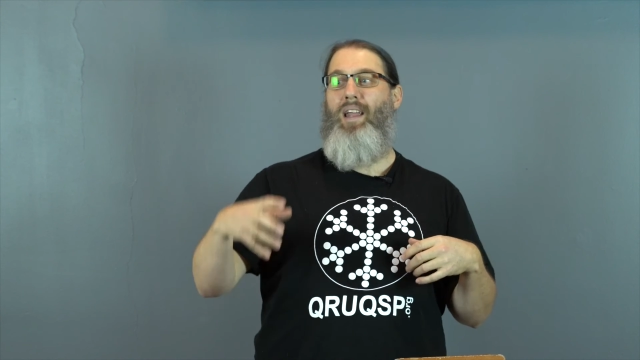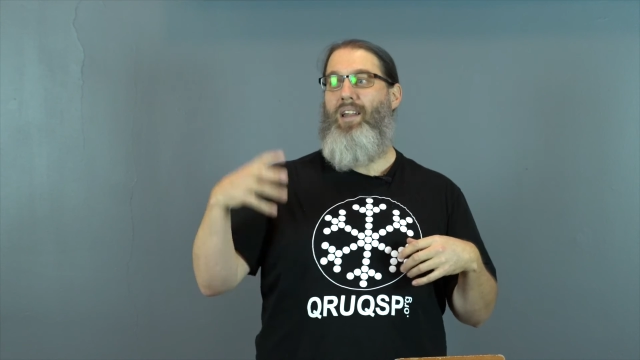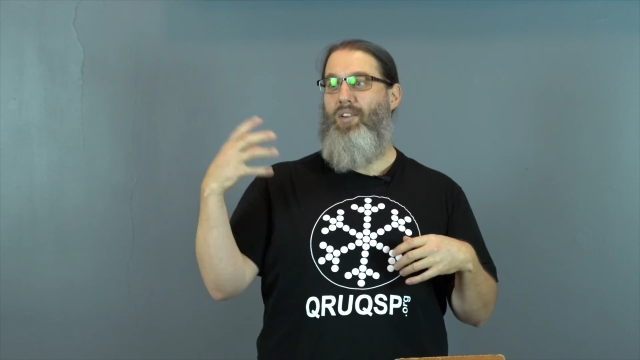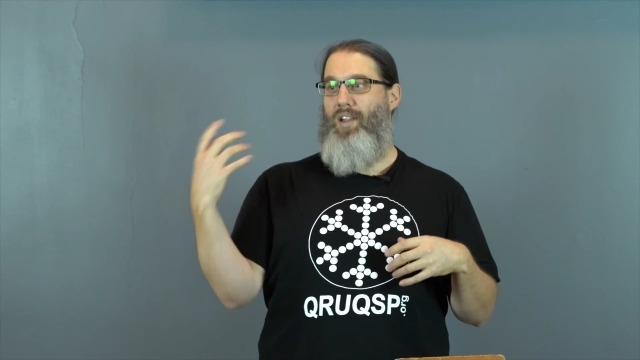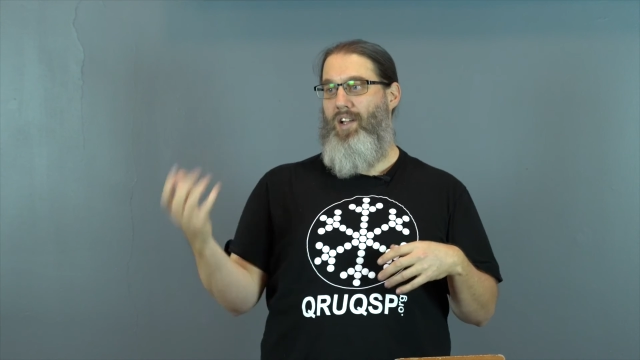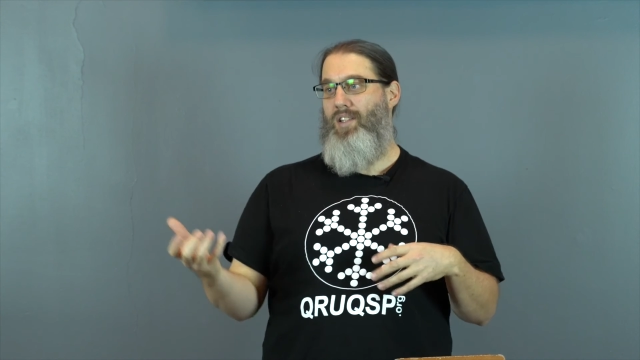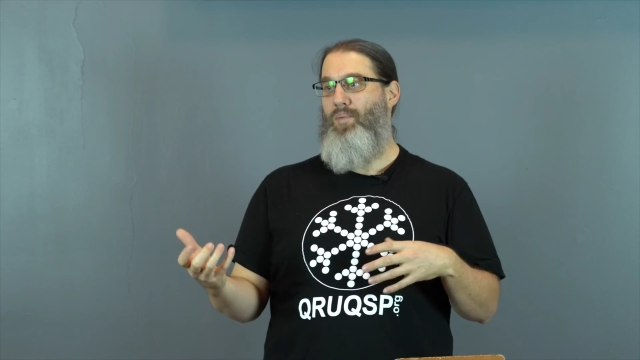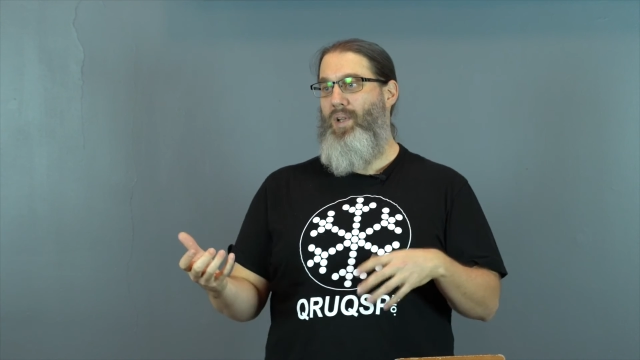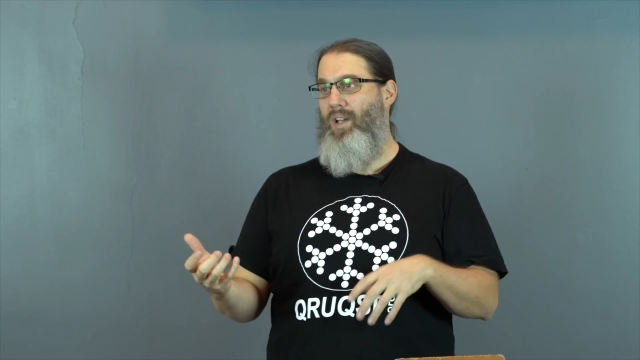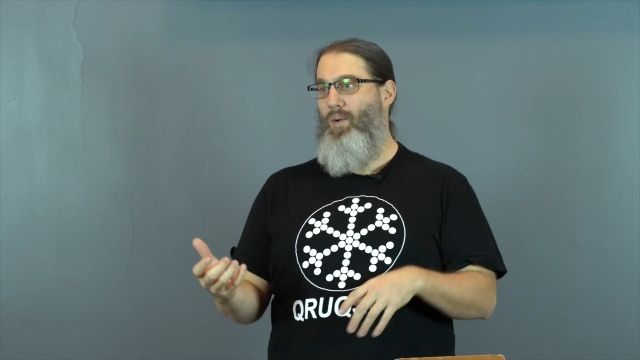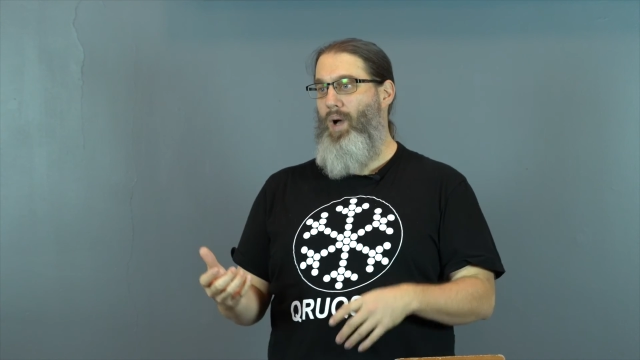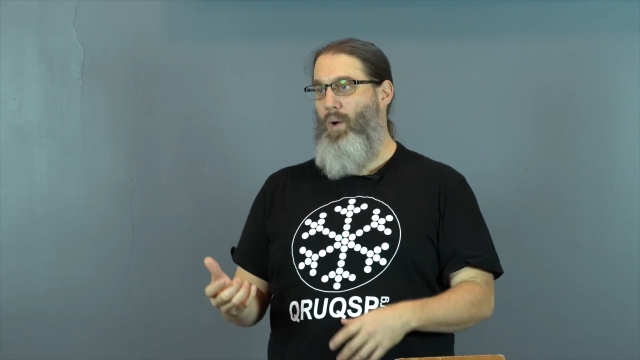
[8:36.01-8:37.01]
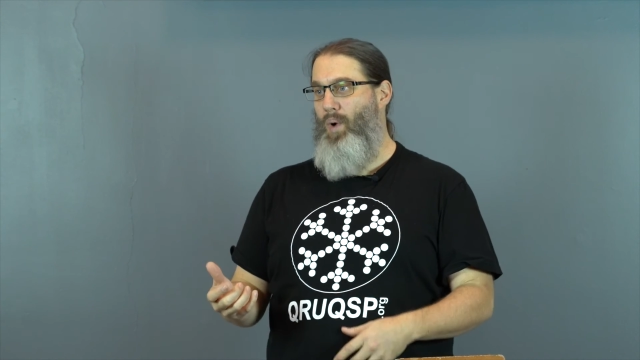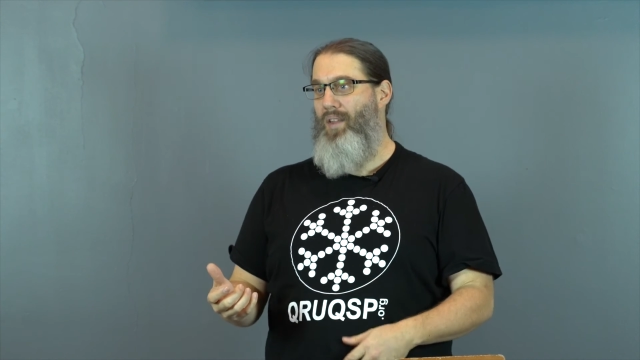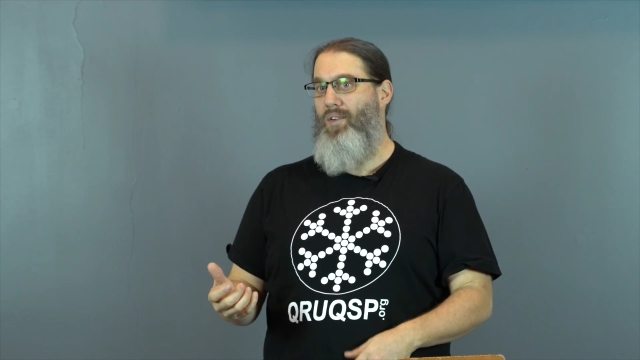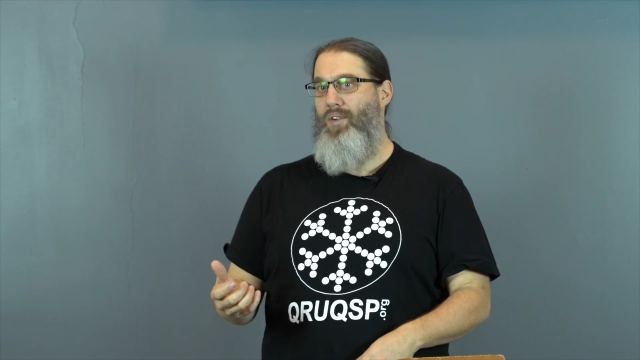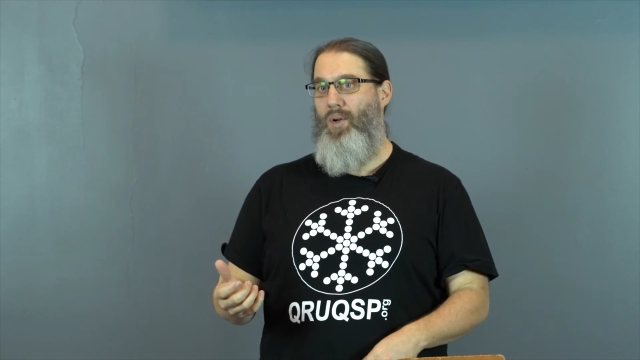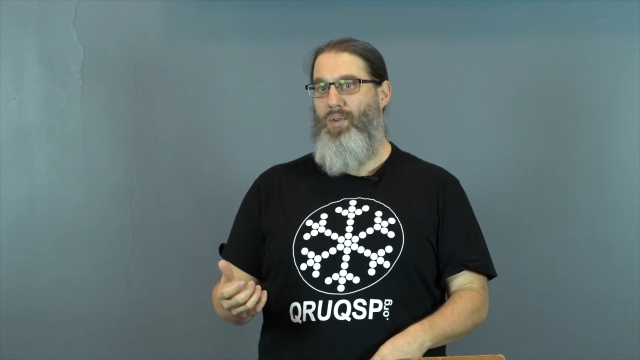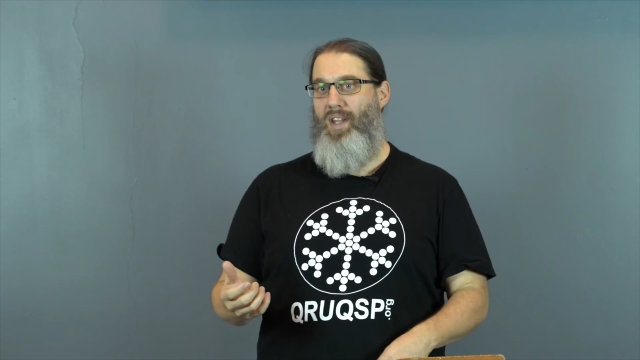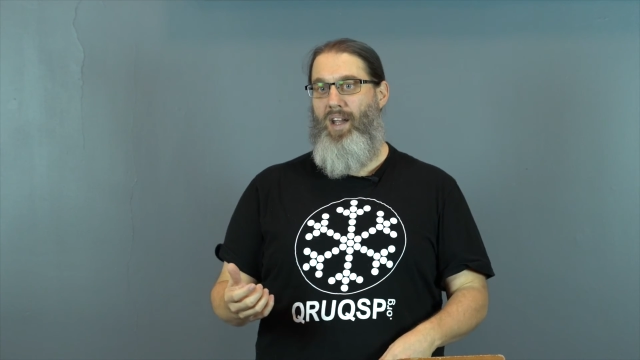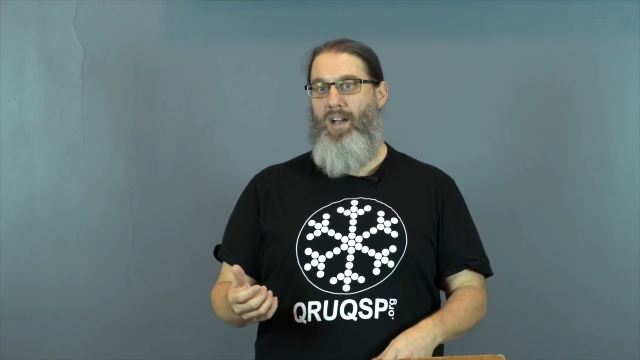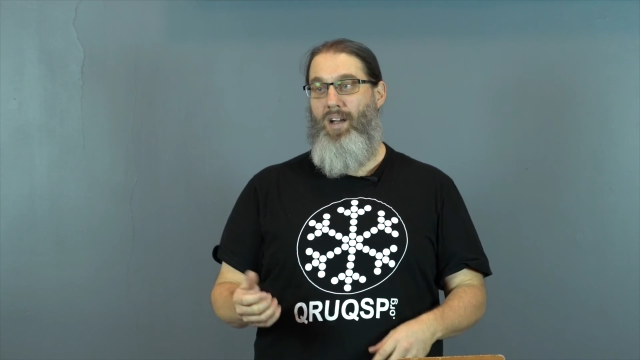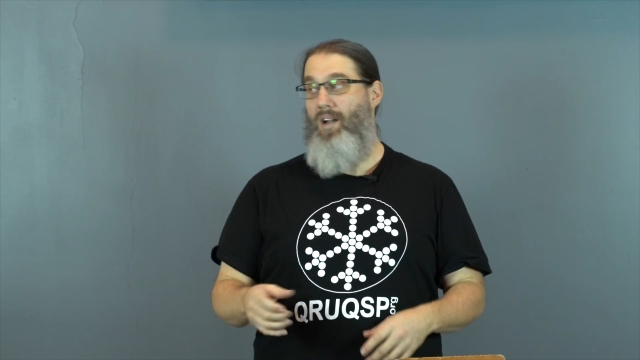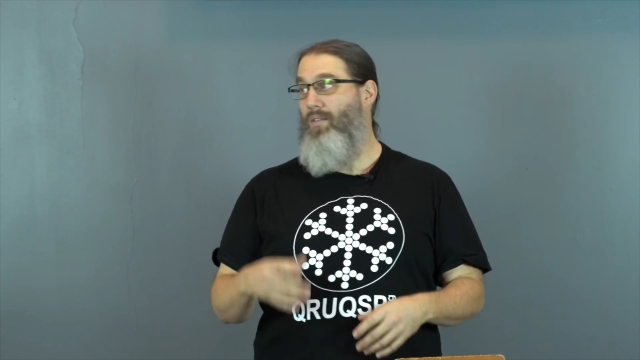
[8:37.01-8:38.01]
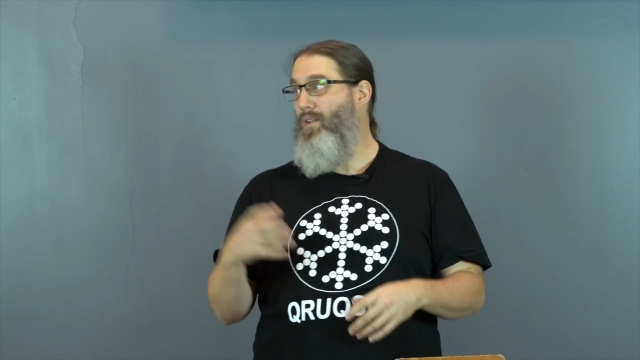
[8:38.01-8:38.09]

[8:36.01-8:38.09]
and you'll actually be a weather node there.